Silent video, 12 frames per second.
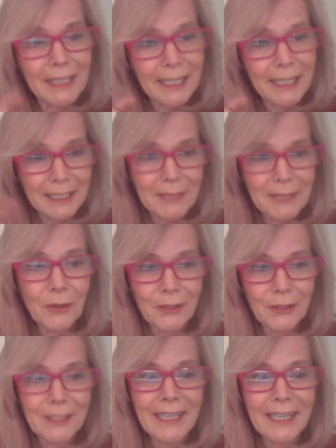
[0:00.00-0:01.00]
but take
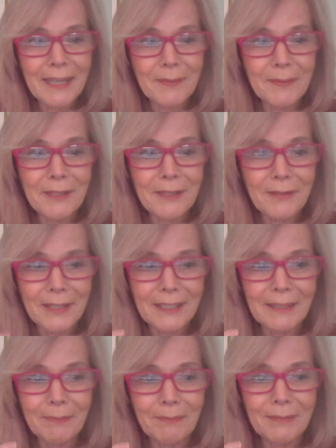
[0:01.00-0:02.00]
small steps if
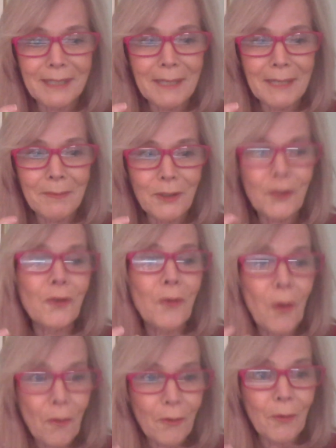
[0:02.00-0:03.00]
it seems
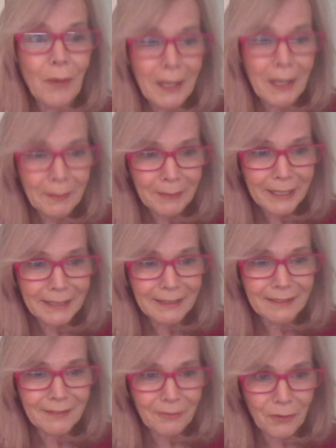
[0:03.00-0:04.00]
too
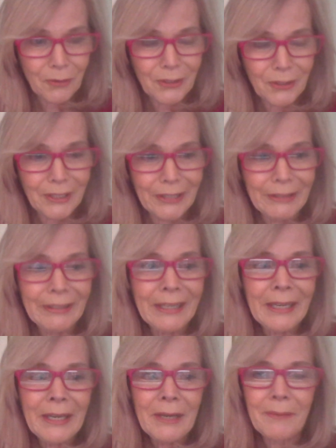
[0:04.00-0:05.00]
overwhelming for you,